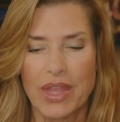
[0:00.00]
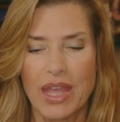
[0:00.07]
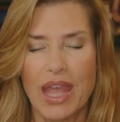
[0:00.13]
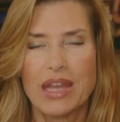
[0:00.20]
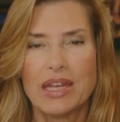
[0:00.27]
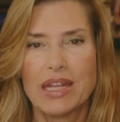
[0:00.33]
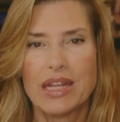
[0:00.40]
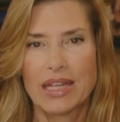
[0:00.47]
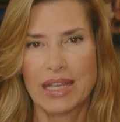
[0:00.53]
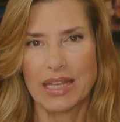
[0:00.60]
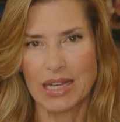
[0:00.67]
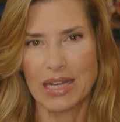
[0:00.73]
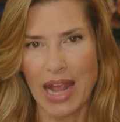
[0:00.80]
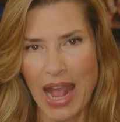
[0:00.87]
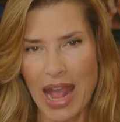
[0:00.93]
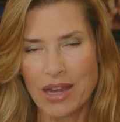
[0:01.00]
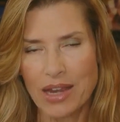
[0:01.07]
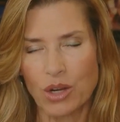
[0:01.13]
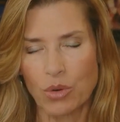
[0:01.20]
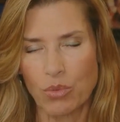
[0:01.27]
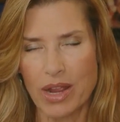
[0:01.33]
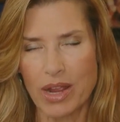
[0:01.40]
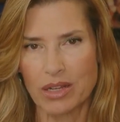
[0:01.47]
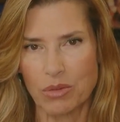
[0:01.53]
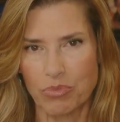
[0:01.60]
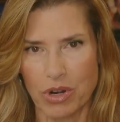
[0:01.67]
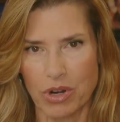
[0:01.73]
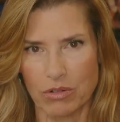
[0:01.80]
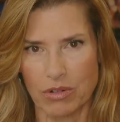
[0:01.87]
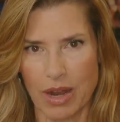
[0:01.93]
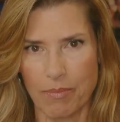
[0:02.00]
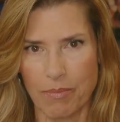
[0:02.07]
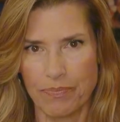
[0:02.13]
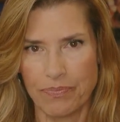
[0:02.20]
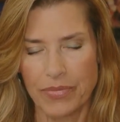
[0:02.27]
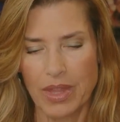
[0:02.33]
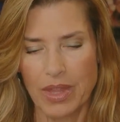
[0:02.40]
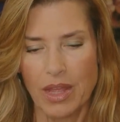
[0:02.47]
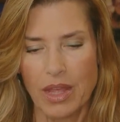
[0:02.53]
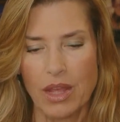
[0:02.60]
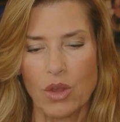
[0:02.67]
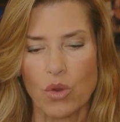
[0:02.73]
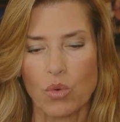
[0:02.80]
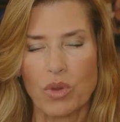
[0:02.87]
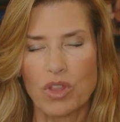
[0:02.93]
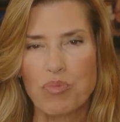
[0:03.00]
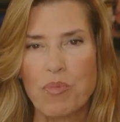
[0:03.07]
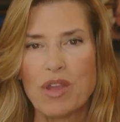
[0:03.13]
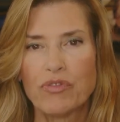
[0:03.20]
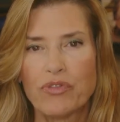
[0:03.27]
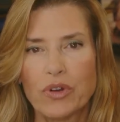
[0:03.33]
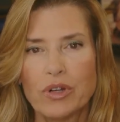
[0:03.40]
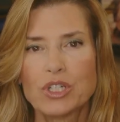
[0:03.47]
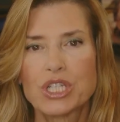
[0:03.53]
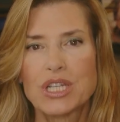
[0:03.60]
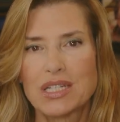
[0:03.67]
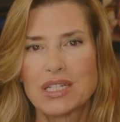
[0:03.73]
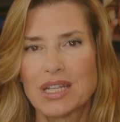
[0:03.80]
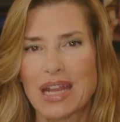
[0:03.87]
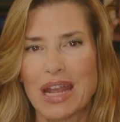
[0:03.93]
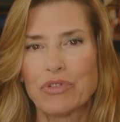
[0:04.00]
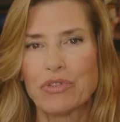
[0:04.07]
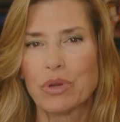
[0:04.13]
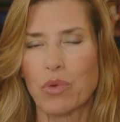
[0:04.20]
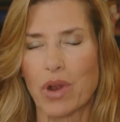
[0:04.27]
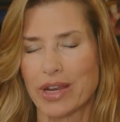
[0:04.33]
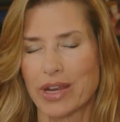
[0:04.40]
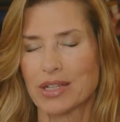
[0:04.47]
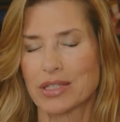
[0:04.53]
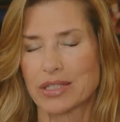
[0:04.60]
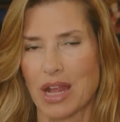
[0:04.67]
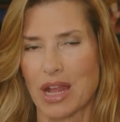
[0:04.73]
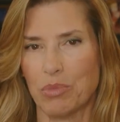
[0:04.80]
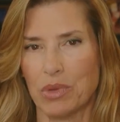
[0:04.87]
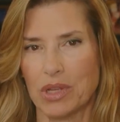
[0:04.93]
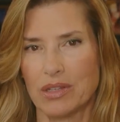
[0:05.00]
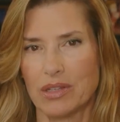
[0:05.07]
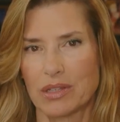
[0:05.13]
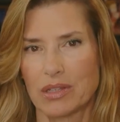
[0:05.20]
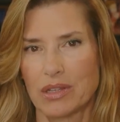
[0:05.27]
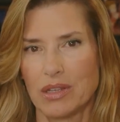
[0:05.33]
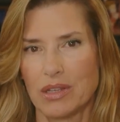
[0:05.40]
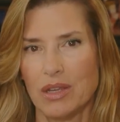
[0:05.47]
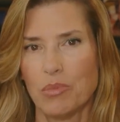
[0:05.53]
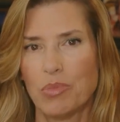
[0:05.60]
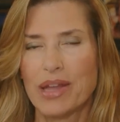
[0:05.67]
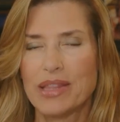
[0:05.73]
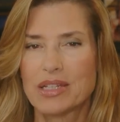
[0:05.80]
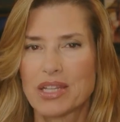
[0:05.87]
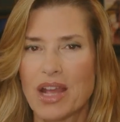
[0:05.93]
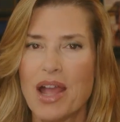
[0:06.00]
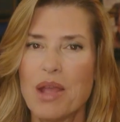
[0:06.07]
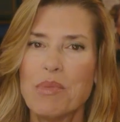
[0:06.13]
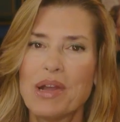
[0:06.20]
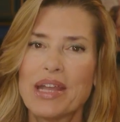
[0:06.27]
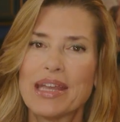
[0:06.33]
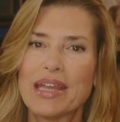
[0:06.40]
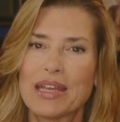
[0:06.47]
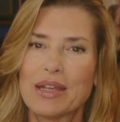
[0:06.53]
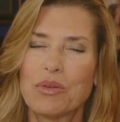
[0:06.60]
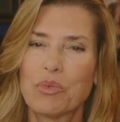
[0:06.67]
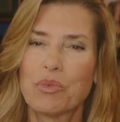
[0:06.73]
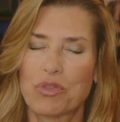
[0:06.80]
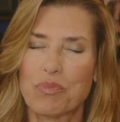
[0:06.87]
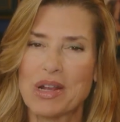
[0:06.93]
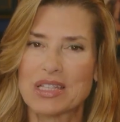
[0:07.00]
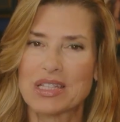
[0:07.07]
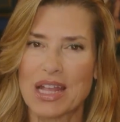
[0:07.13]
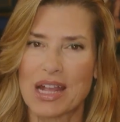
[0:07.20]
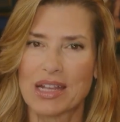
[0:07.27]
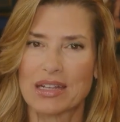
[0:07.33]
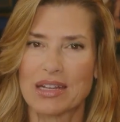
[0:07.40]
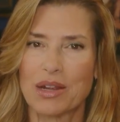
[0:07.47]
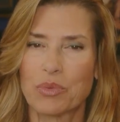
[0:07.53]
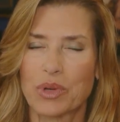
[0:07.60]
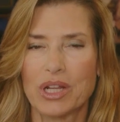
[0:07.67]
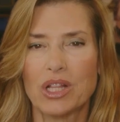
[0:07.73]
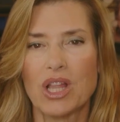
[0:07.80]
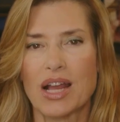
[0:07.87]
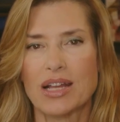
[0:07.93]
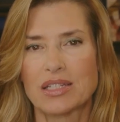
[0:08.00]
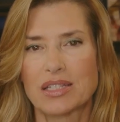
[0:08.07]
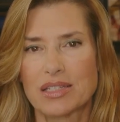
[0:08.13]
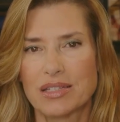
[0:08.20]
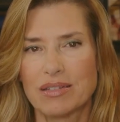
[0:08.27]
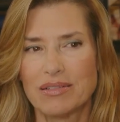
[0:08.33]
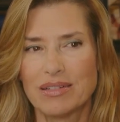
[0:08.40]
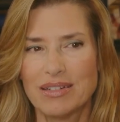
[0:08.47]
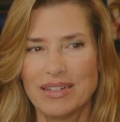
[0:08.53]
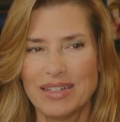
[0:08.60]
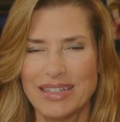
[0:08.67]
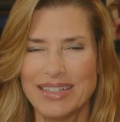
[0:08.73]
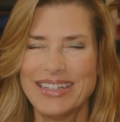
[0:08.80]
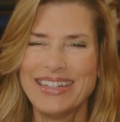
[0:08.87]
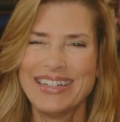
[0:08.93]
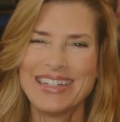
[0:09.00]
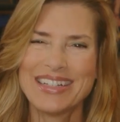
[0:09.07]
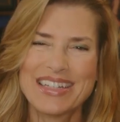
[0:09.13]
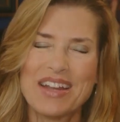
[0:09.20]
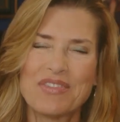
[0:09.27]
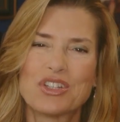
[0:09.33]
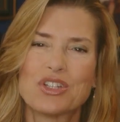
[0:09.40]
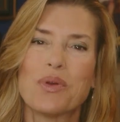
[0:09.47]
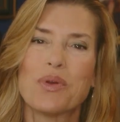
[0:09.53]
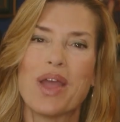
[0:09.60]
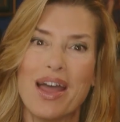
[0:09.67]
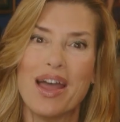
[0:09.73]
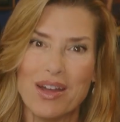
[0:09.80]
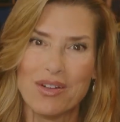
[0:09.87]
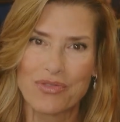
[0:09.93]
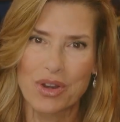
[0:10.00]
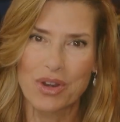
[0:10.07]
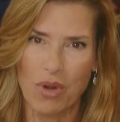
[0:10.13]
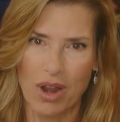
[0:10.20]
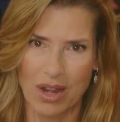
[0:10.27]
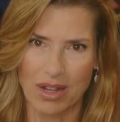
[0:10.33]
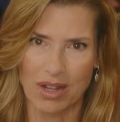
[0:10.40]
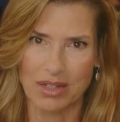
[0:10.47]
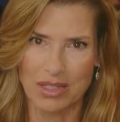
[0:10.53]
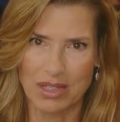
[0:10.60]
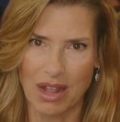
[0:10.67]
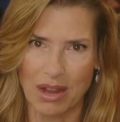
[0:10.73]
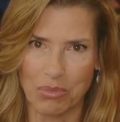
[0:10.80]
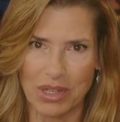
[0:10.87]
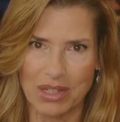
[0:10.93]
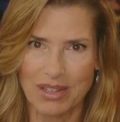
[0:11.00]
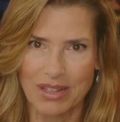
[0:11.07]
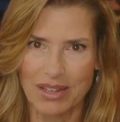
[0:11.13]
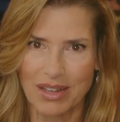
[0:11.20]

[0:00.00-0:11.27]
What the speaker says: And it had a writing program. With my first, he did every writing assignment. By the time I hit it with my second, I realized he doesn't have to do every writing assignment.